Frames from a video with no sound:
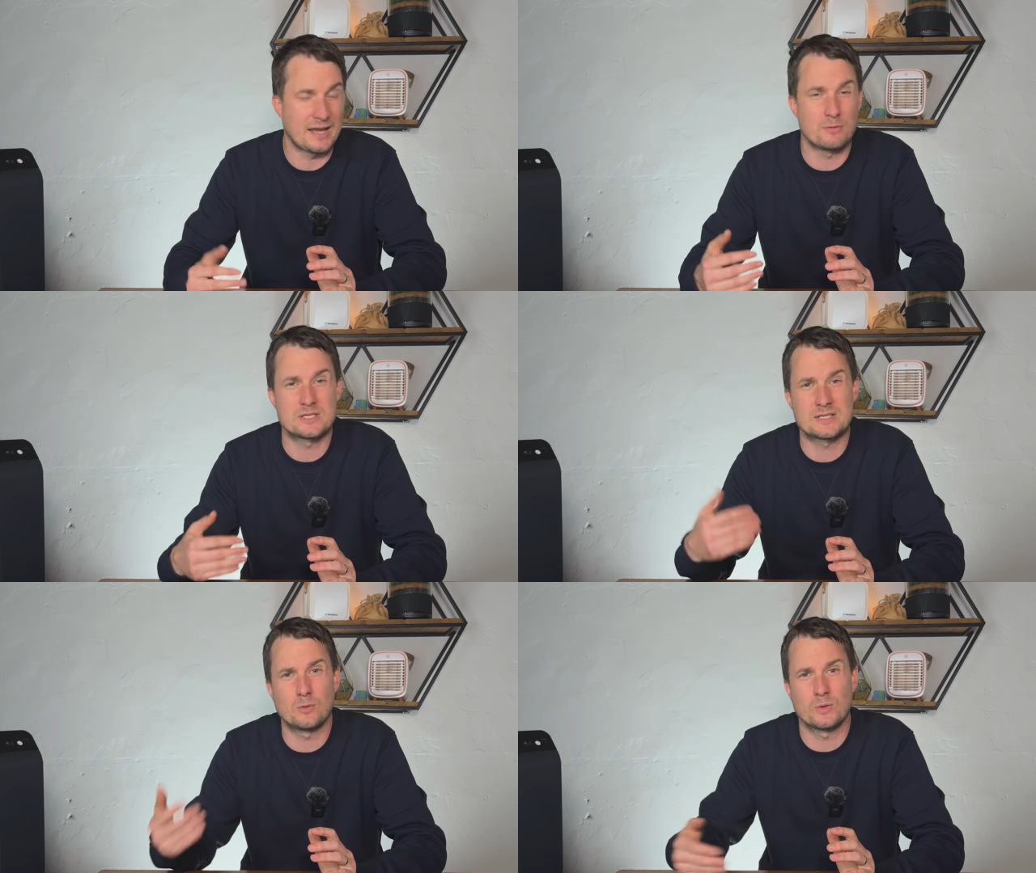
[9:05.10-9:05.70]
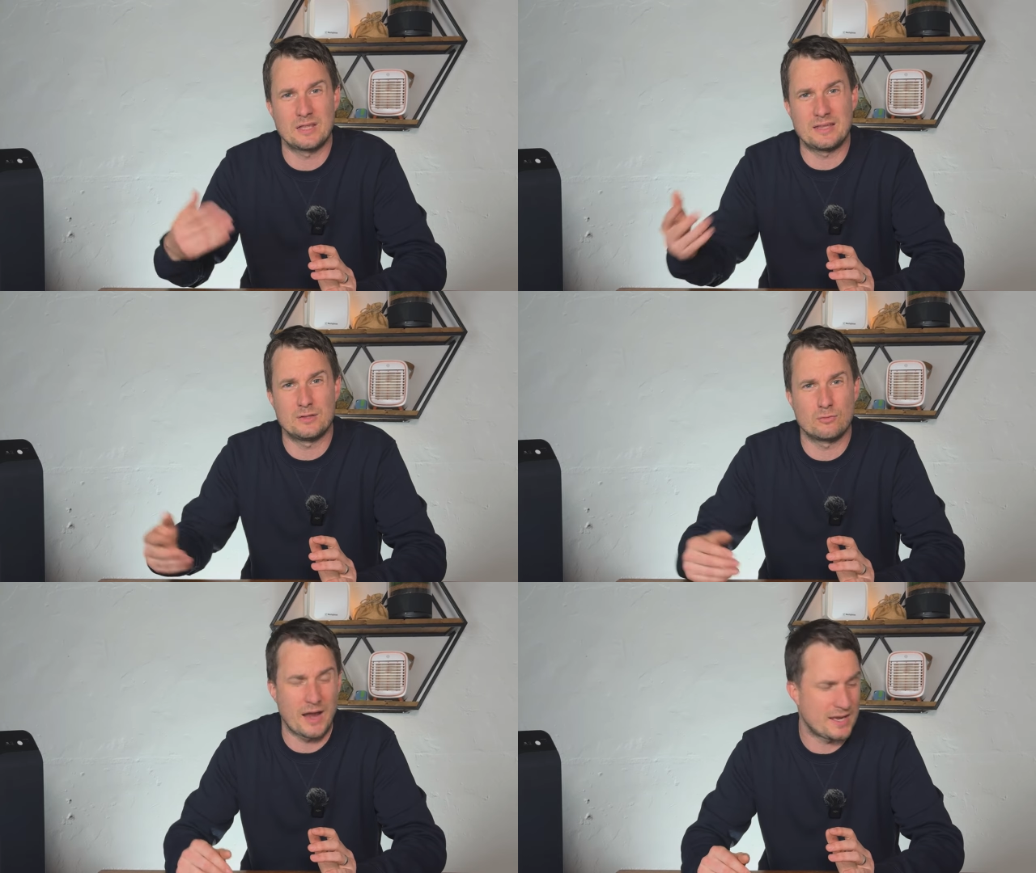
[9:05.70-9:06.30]
and it was still within
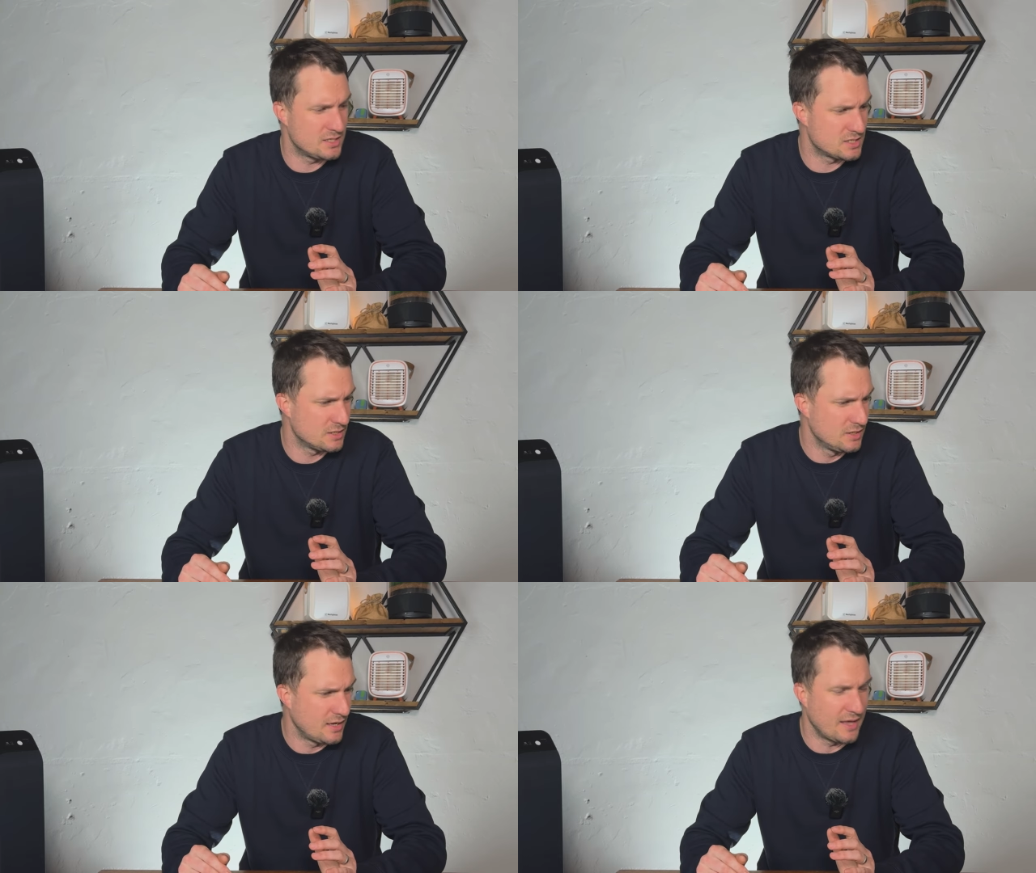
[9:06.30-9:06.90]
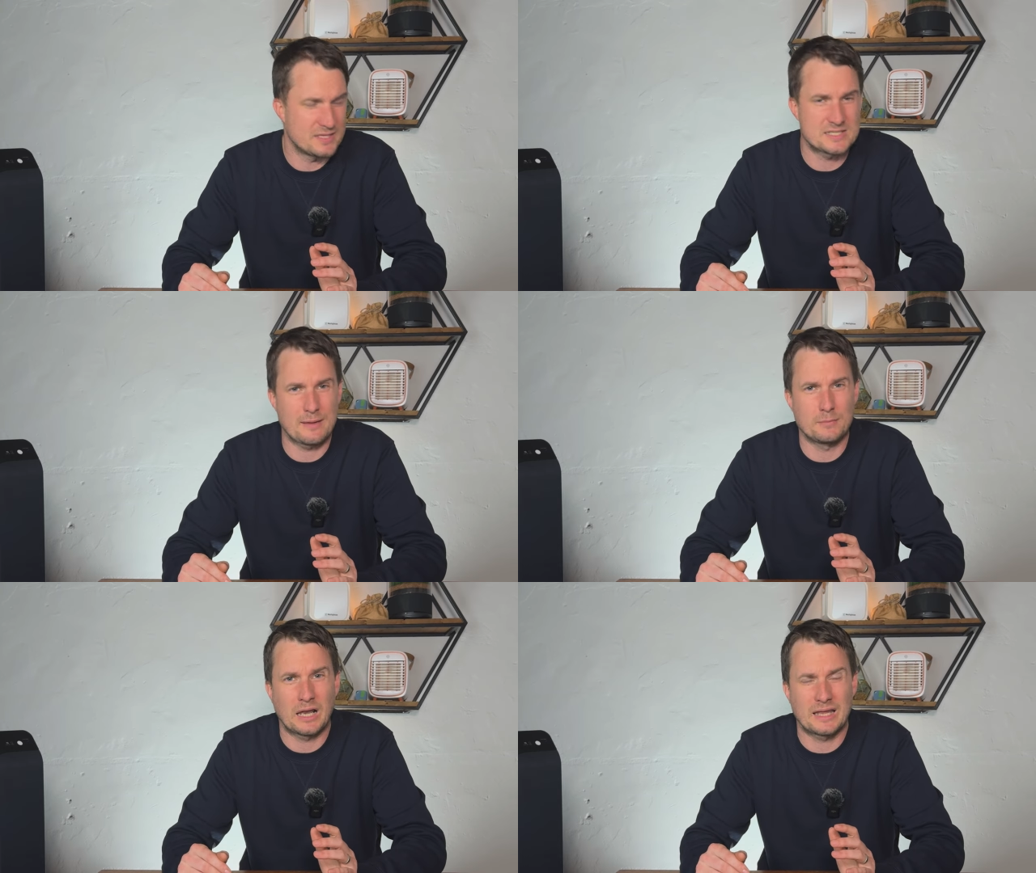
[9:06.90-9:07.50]
the range, uh, the
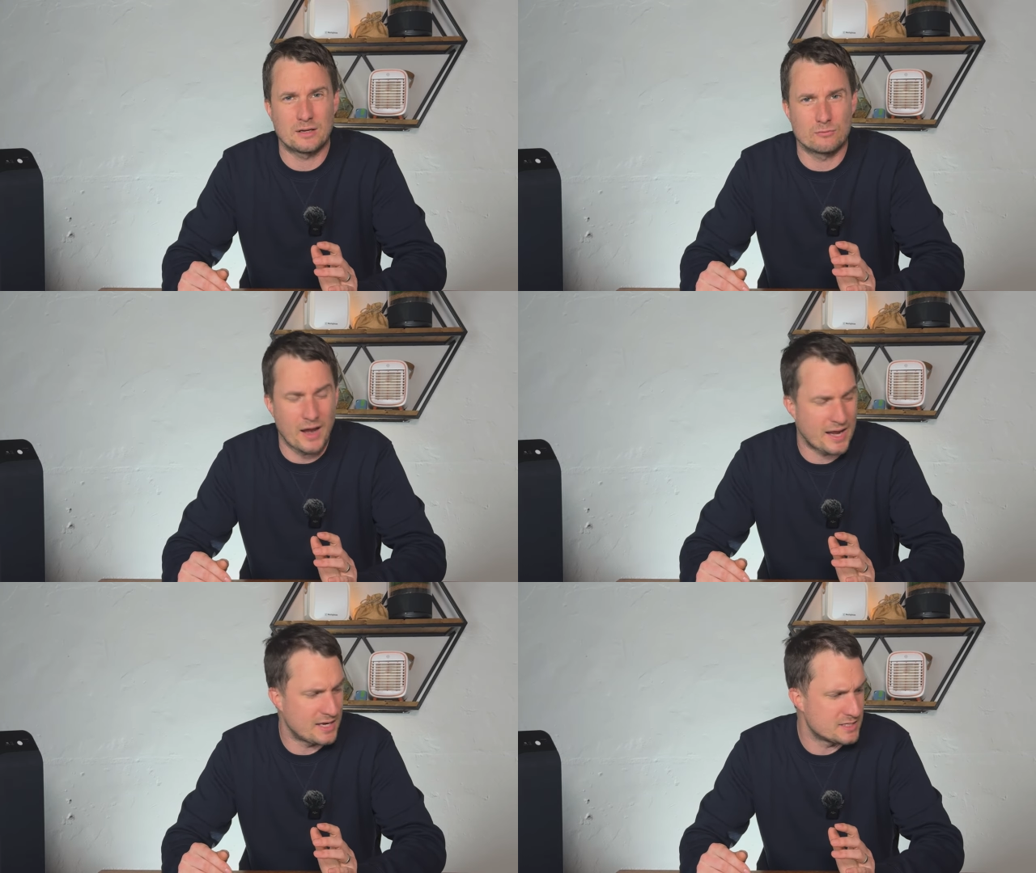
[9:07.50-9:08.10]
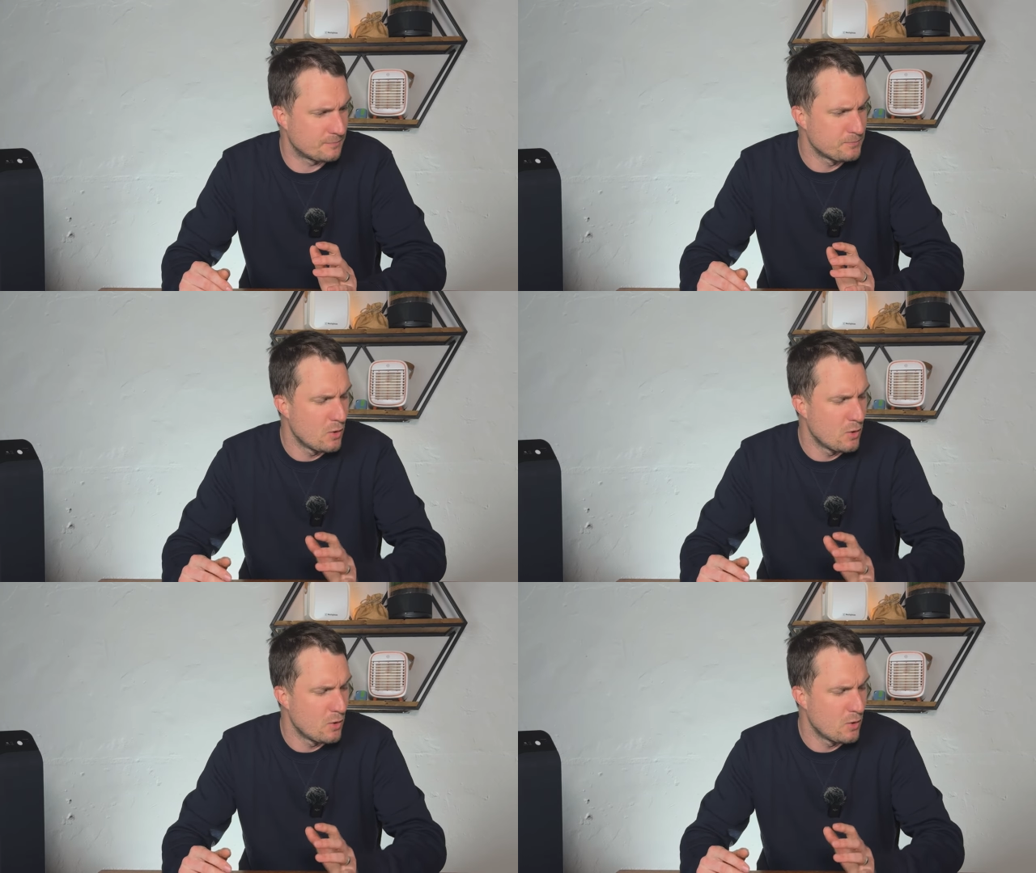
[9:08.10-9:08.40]
same cleaning range.